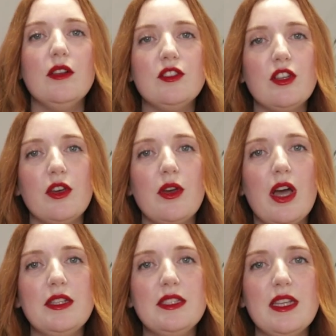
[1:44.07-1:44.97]
So
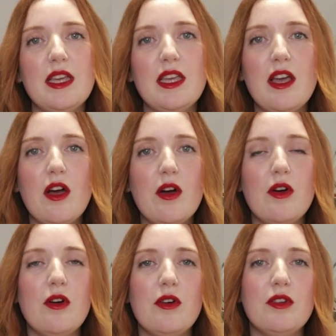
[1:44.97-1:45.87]
I'd say
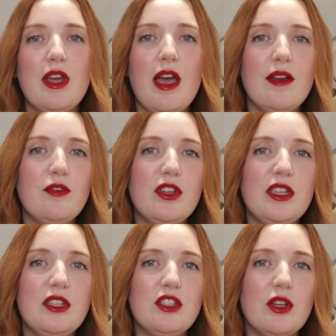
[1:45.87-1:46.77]
on average,